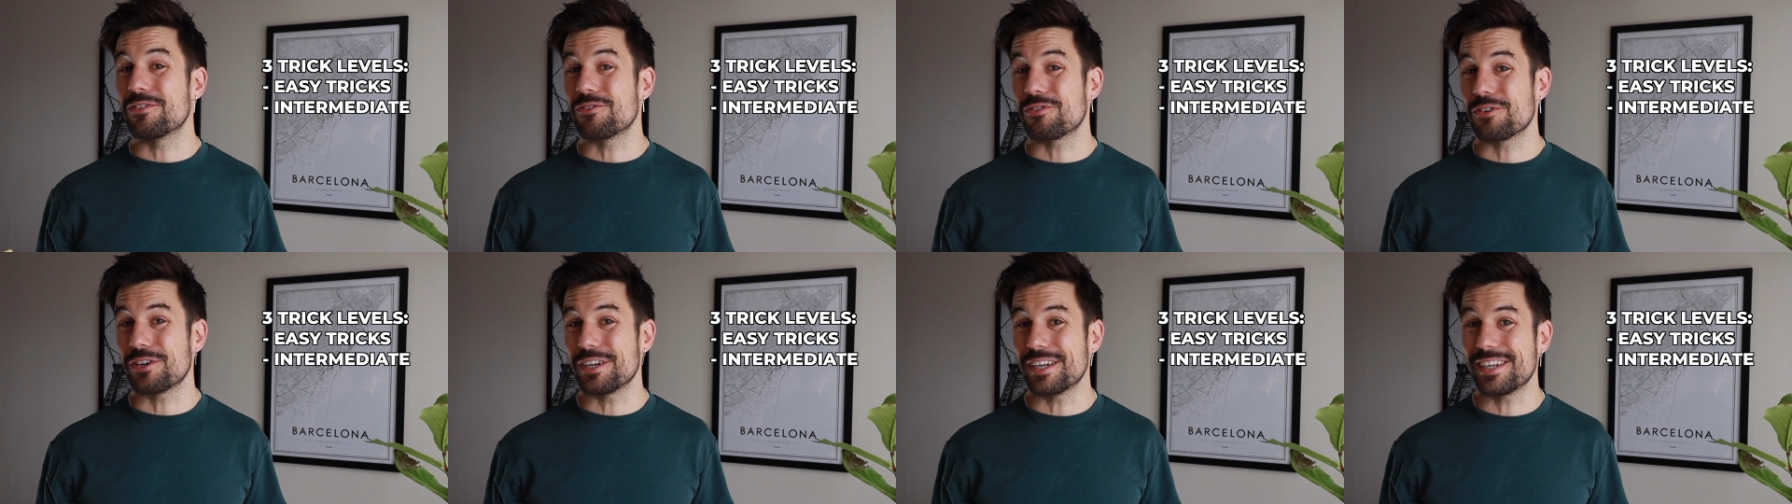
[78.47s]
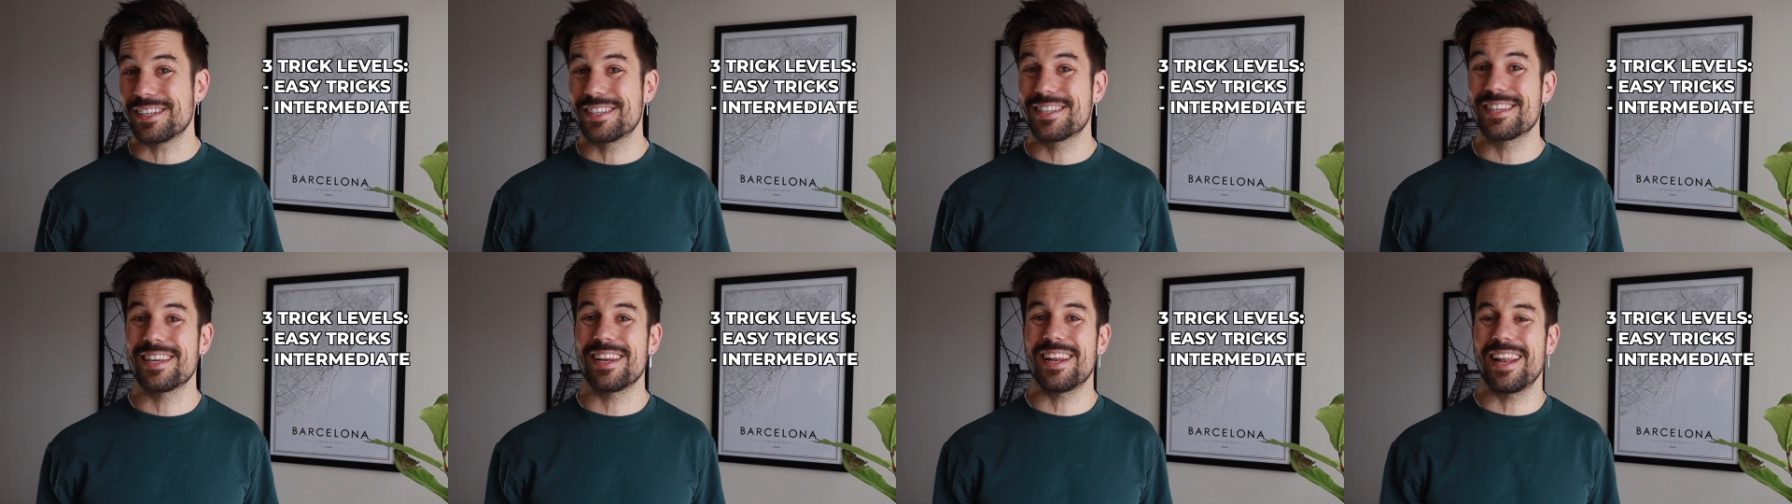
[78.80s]

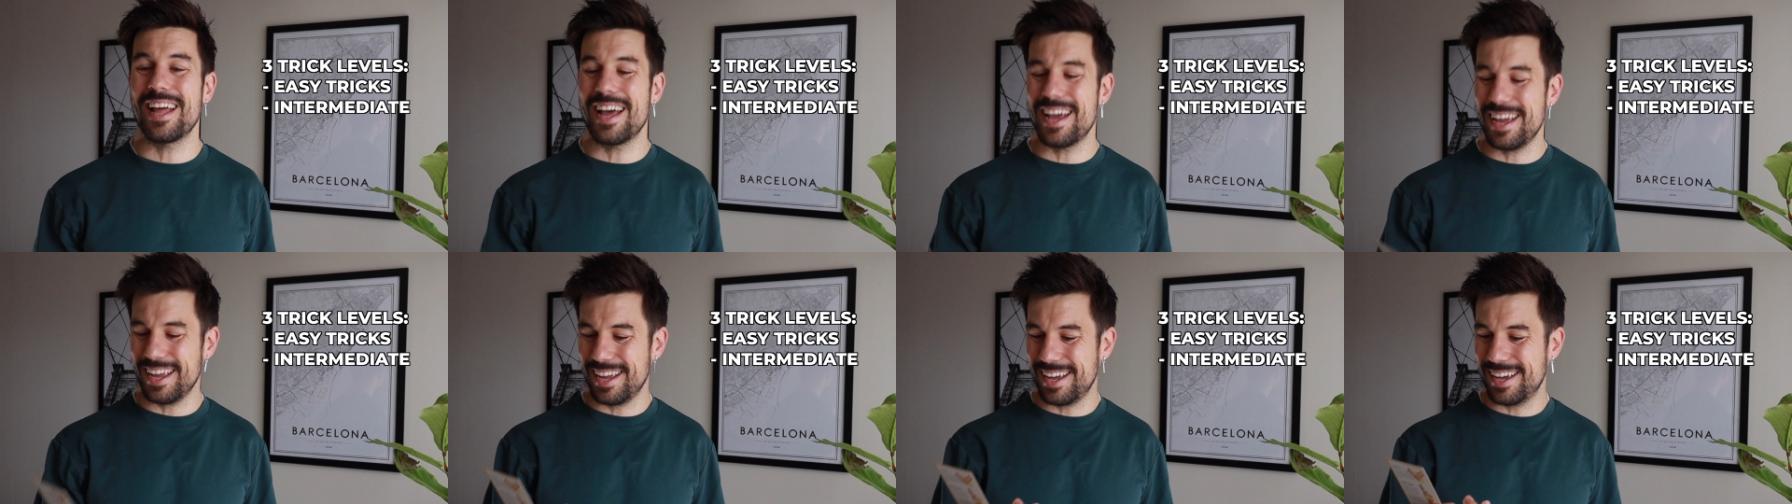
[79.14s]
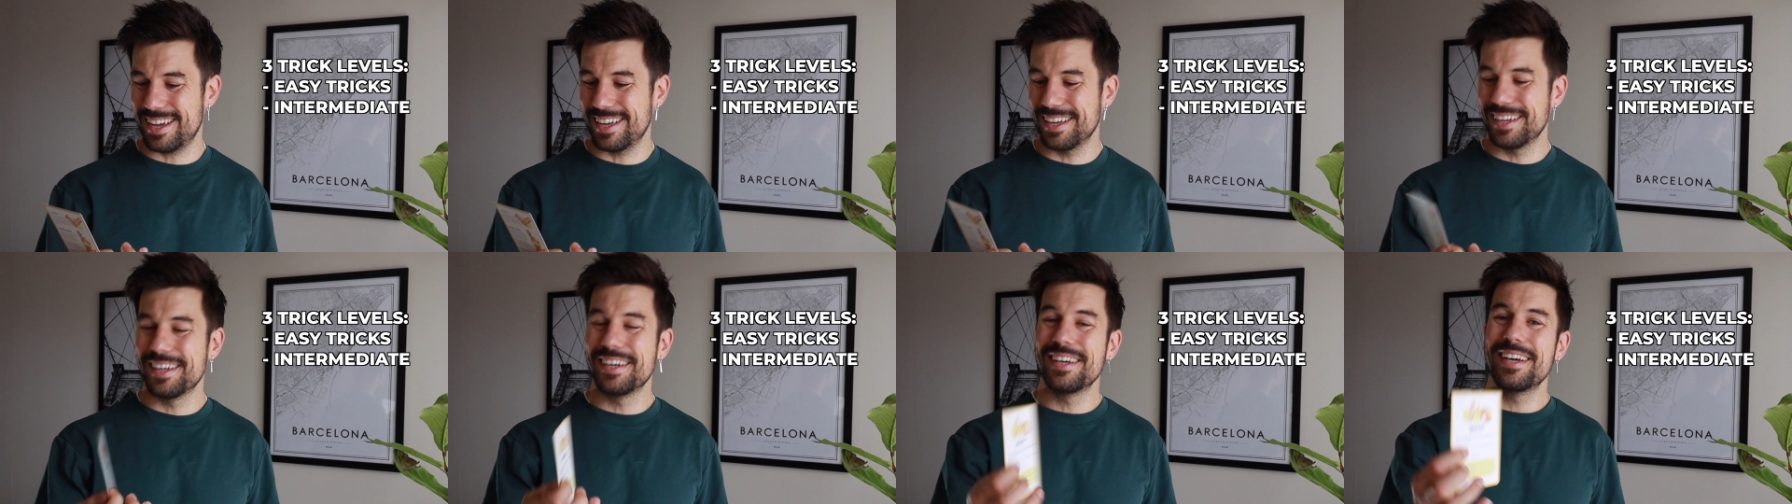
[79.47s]
tricks, like
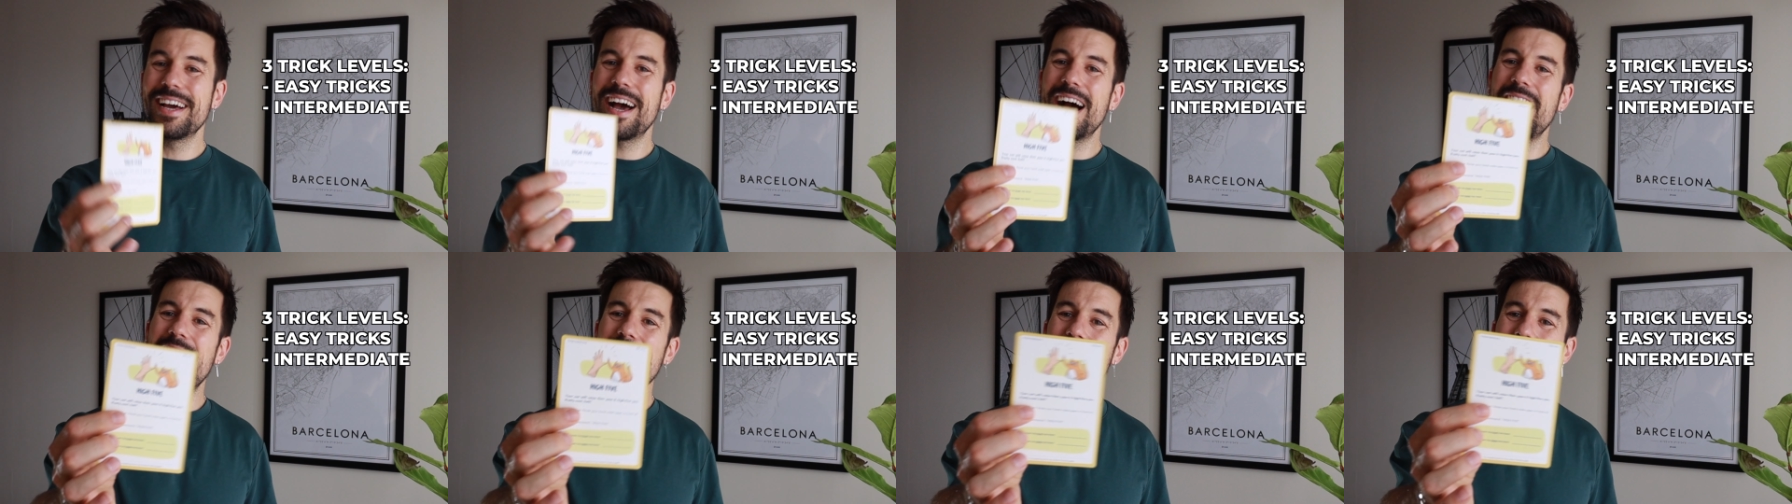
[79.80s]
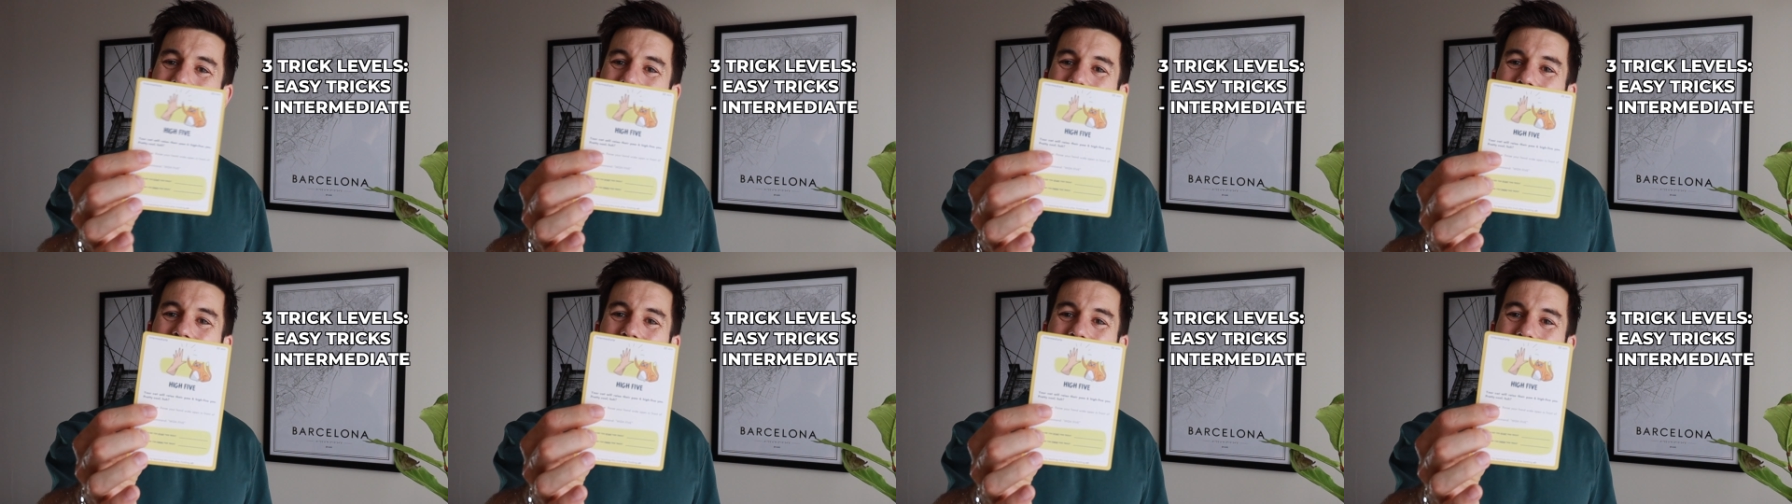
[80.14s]
high
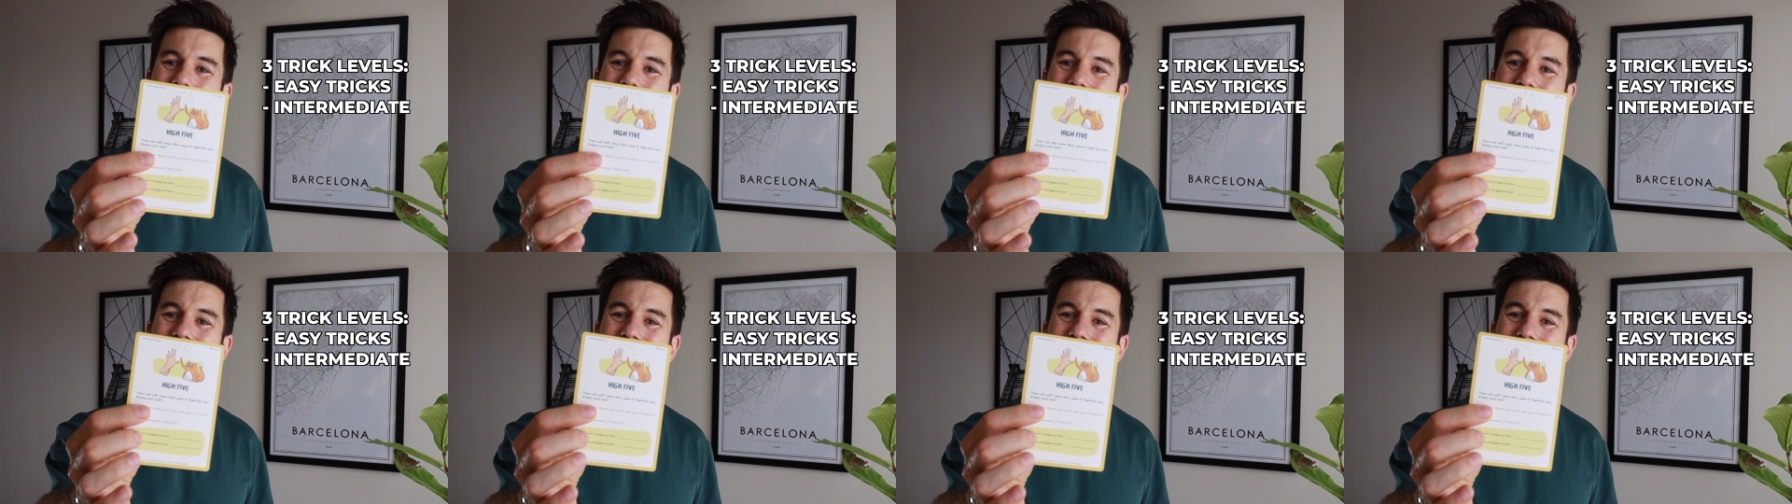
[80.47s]
five.